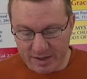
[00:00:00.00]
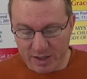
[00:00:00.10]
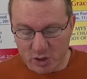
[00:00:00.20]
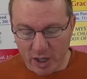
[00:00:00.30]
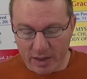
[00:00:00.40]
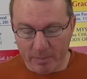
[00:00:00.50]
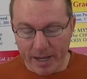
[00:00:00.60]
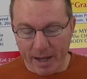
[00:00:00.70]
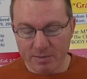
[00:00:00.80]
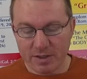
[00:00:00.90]
that John the
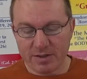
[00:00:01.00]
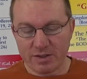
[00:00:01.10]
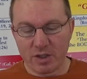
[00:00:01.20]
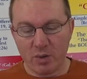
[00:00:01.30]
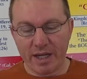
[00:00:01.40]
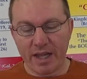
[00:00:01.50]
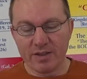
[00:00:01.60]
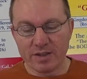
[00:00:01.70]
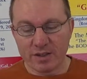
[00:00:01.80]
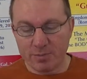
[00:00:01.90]
Baptist is going in
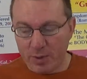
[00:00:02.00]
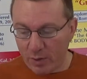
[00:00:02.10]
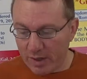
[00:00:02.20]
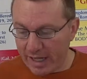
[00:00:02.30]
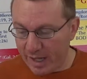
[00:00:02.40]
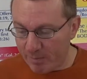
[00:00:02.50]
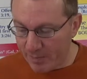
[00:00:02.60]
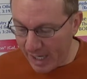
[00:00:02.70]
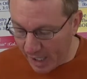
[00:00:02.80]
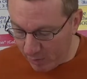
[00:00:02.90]
the spirit and
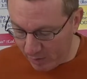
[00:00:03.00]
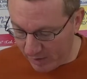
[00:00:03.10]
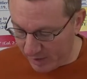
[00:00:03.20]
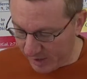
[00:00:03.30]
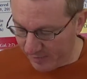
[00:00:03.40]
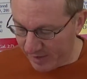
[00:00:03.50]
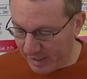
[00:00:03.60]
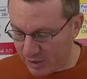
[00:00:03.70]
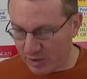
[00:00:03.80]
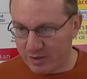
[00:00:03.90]
power of
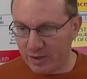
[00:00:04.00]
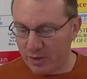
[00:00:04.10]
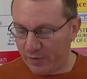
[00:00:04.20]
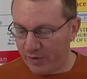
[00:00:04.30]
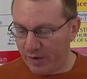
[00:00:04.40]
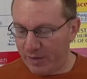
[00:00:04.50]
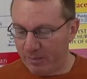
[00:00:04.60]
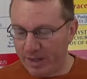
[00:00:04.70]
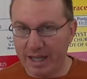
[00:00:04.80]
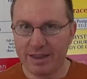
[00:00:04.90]
Elijah. So you're filling the
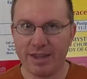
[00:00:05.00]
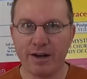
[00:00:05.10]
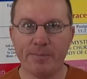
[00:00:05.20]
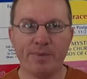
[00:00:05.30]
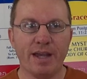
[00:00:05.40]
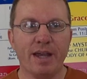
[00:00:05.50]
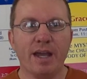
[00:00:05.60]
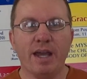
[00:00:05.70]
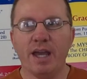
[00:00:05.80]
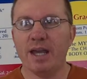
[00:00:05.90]
blank there
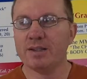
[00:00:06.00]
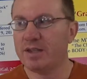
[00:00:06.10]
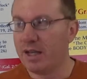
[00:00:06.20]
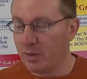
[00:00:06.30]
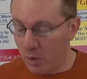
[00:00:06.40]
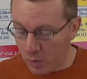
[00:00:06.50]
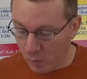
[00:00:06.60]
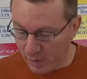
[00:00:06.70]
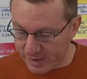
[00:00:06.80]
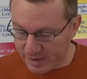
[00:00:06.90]
is that Luke
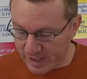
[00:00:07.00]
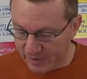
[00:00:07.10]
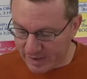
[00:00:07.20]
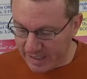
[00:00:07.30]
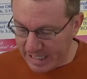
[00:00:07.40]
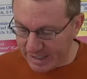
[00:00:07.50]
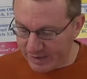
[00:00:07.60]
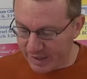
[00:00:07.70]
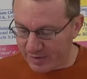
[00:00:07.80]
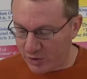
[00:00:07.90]
1.17
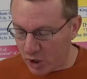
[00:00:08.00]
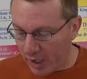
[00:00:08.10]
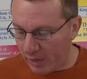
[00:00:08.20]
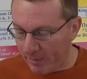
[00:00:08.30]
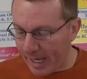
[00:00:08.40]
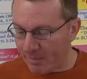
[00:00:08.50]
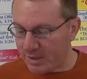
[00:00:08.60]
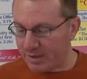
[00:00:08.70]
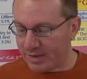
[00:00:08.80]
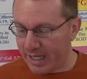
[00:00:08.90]
says John the
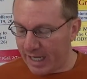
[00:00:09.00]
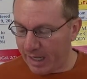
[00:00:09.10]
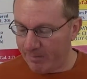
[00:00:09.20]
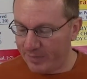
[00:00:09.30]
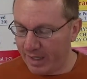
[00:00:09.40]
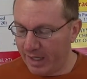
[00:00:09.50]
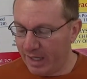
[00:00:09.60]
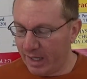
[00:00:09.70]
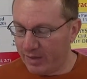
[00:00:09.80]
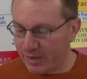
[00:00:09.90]
Baptist came
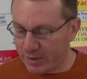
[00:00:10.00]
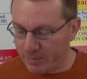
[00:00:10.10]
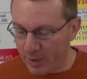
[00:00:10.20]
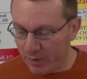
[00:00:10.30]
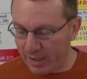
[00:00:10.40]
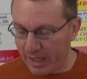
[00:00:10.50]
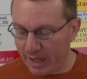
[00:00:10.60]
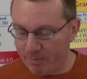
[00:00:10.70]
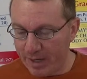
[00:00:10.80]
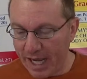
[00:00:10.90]
in the spirit
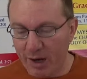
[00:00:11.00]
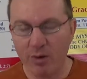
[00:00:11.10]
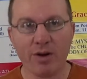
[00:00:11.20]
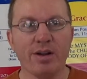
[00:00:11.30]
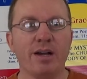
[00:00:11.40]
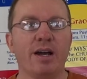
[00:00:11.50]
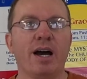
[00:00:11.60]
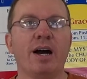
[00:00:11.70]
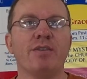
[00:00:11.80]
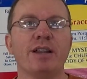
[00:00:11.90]
and power
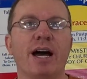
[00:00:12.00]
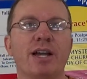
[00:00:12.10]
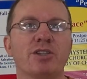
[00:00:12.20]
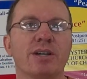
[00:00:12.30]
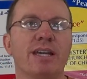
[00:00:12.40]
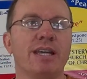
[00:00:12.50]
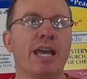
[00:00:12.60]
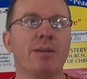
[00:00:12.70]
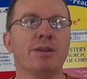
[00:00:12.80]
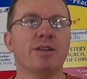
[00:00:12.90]
of Elijah. He
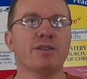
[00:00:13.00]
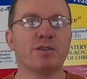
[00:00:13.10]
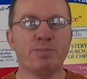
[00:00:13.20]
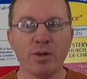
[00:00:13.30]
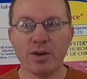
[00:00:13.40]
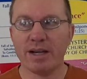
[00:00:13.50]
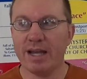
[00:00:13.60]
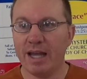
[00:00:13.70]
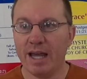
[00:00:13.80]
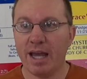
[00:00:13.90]
came in the spirit
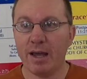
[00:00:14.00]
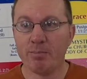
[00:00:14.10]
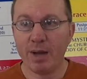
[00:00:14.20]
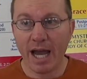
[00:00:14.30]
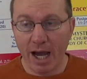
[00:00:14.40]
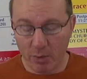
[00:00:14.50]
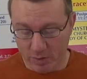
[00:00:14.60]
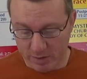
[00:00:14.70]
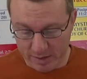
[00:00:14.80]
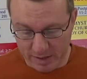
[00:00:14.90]
and
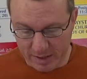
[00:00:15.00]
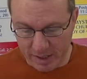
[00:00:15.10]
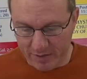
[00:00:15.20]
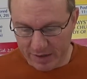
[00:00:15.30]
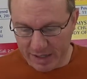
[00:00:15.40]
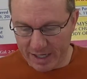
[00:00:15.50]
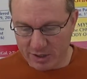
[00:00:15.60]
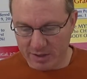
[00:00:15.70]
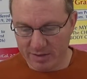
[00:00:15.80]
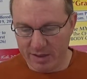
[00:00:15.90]
power of
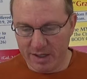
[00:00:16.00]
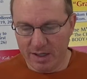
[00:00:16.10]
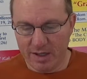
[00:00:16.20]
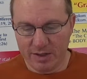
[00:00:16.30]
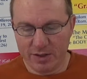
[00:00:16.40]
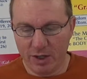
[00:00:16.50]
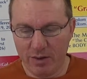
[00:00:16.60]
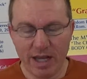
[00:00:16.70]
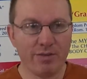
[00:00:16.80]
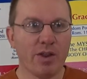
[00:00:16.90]
Elijah.
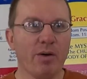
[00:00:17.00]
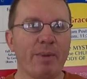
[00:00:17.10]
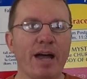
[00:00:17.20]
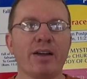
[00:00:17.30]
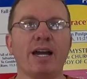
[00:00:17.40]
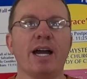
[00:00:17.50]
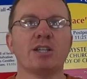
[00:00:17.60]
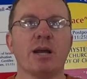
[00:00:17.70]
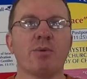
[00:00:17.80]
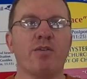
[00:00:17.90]
So even though Malachi
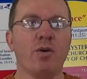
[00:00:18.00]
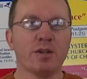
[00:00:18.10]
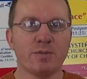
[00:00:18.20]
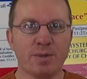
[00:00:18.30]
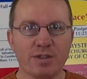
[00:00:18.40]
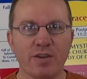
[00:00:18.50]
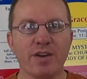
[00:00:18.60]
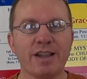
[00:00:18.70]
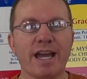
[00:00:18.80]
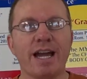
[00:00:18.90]
chapter 4
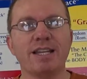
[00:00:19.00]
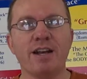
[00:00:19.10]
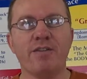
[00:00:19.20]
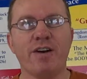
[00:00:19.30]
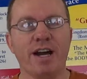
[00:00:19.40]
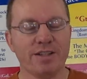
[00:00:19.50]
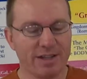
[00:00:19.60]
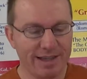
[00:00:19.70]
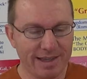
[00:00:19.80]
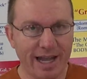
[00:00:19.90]
specifically
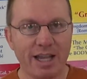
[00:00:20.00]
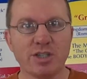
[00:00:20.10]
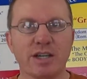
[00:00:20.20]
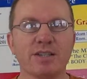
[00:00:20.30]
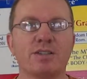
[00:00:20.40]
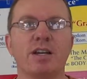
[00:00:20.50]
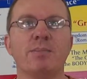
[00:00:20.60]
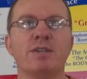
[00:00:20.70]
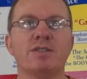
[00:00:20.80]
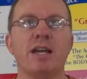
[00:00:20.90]
identifies Elijah is going to
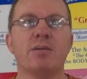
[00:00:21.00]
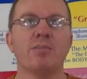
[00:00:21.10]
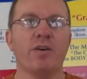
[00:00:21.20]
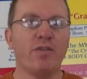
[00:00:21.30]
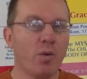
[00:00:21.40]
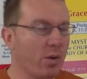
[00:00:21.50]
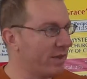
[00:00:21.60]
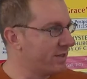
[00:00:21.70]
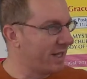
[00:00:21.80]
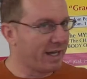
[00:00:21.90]
be sent before
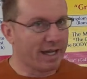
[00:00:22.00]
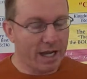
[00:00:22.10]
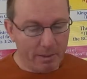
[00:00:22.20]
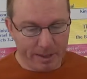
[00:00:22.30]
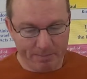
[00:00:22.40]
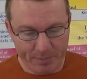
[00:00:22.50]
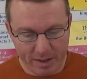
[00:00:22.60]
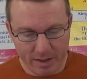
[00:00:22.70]
the second coming,